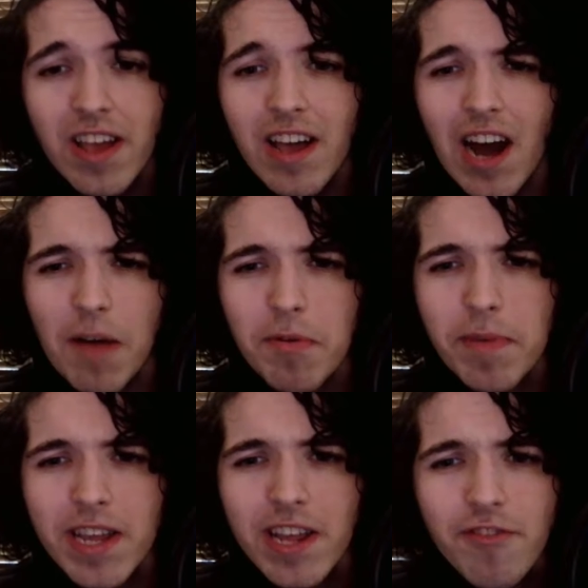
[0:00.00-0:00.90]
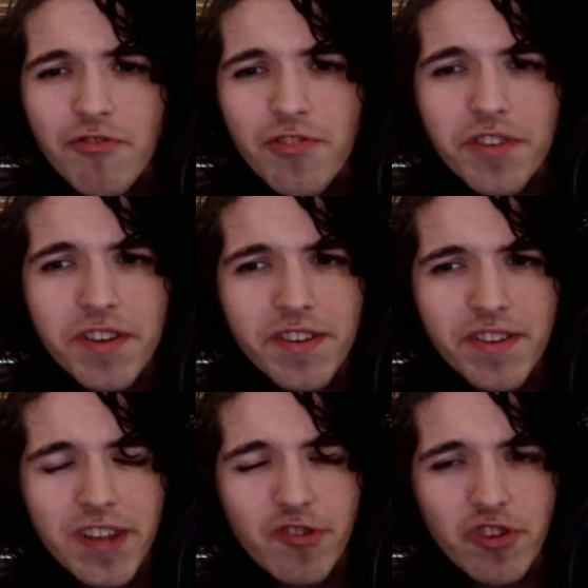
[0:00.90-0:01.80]
I would be interested to
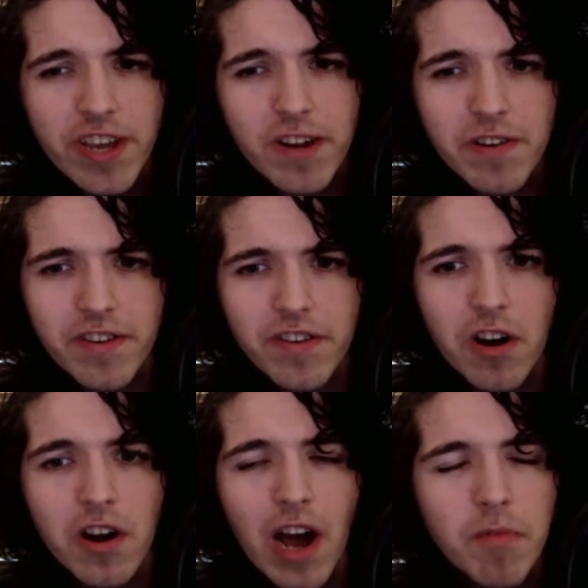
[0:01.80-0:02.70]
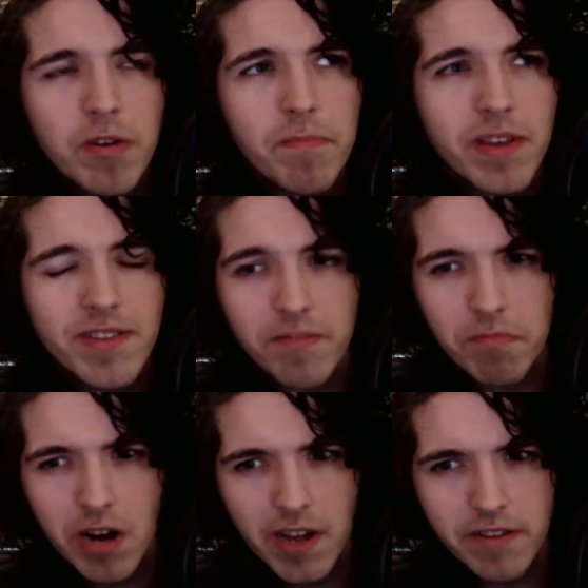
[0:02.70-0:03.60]
see Shaqiri start. I would be
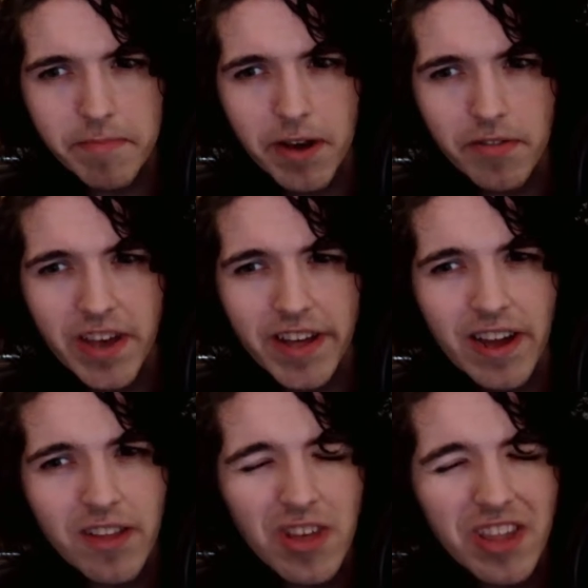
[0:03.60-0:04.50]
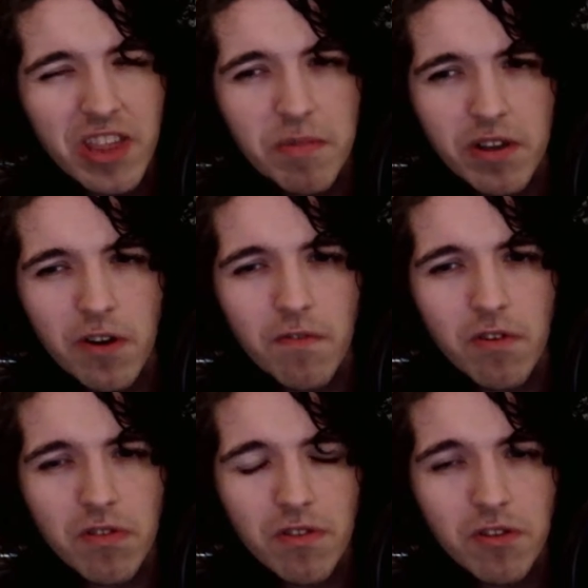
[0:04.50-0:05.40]
surprised about that. I think they would go for
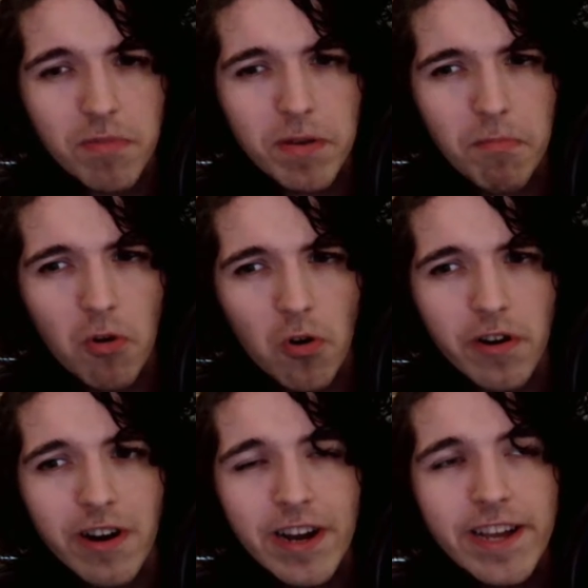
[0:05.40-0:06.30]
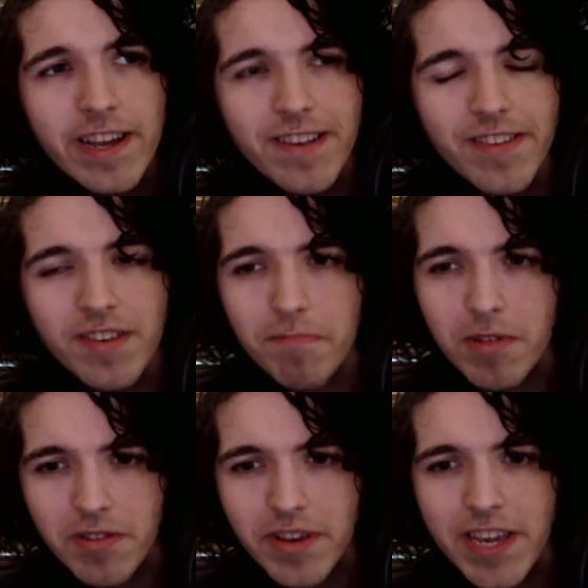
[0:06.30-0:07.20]
a little bit more
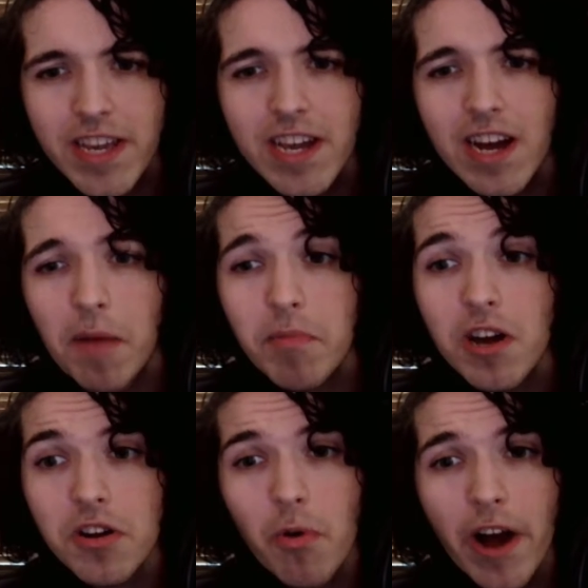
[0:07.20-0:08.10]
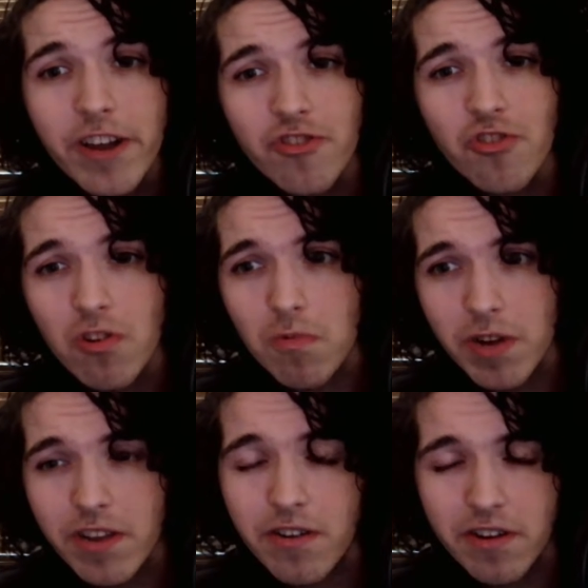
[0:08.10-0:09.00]
stability. I'm not quite sure
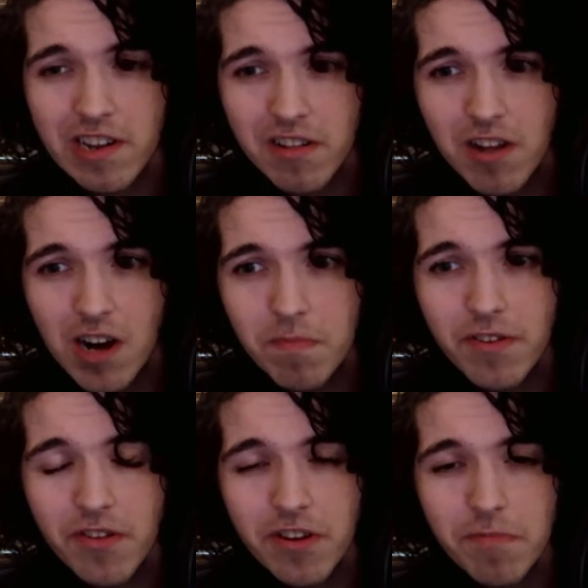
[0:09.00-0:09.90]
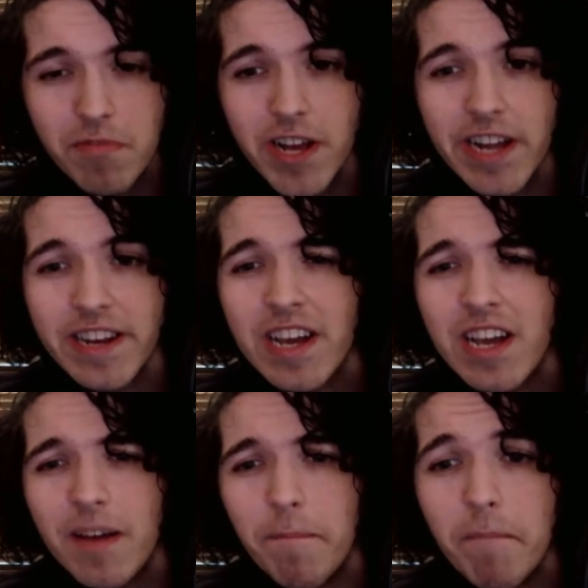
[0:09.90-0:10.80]
what Jurgen Klopp is going to plan.
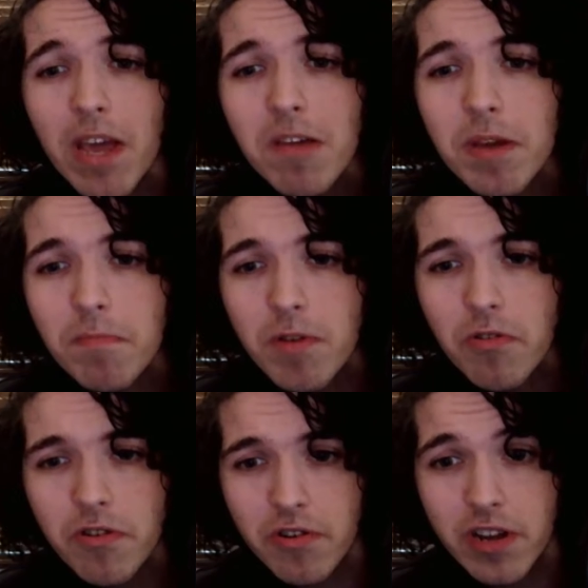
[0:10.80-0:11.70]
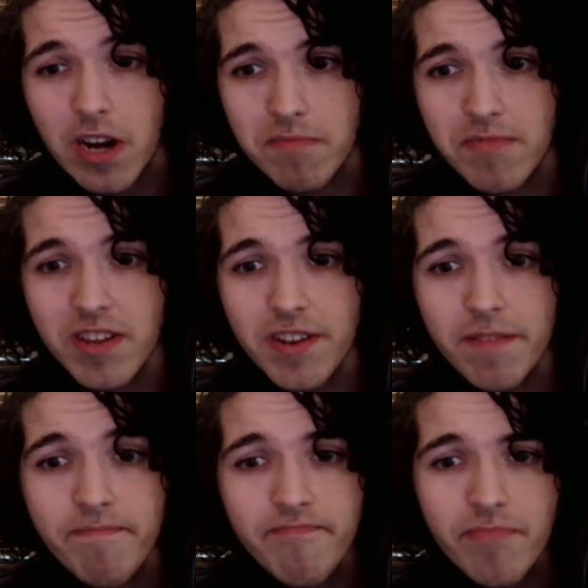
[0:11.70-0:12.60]
Maybe Milner comes
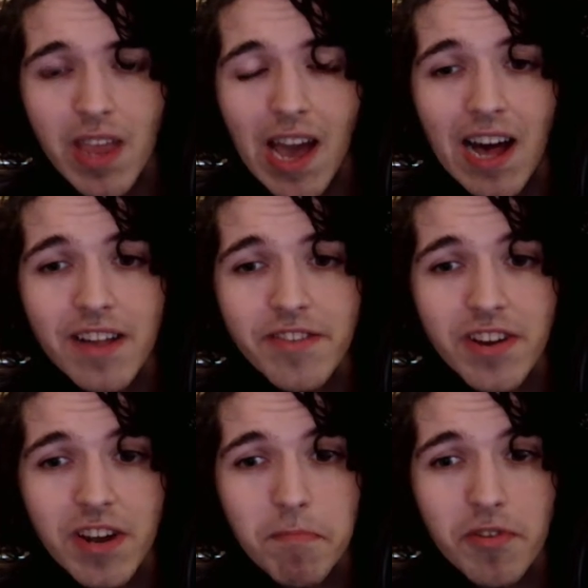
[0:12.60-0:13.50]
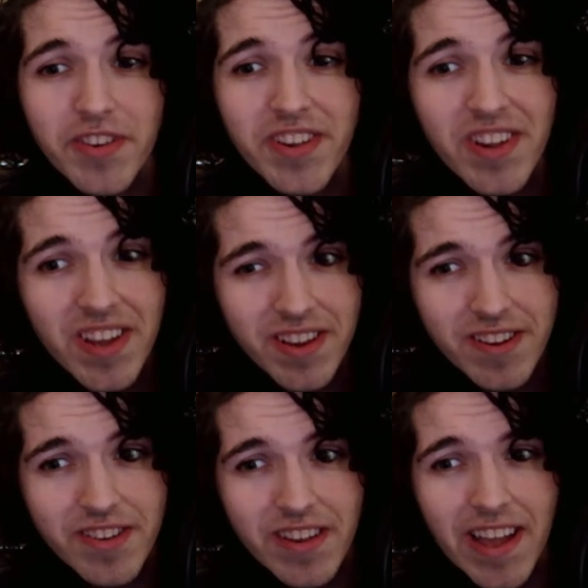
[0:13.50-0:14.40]
in as a number
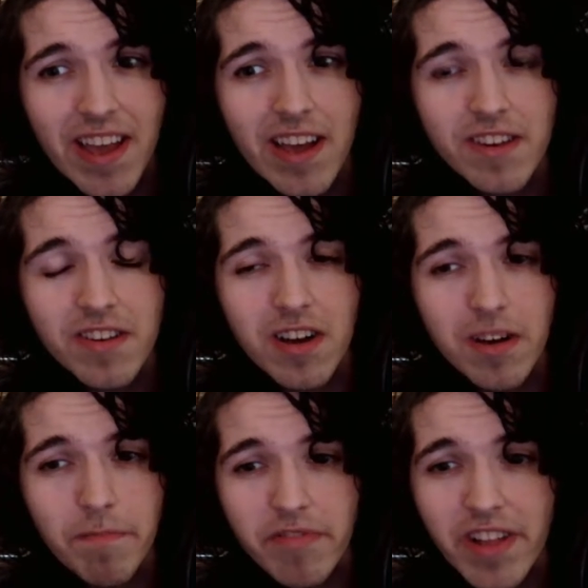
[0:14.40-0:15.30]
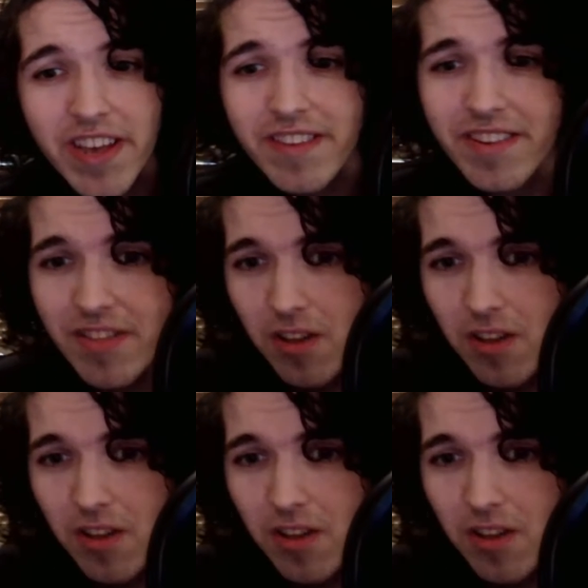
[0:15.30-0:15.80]
6 and plays in the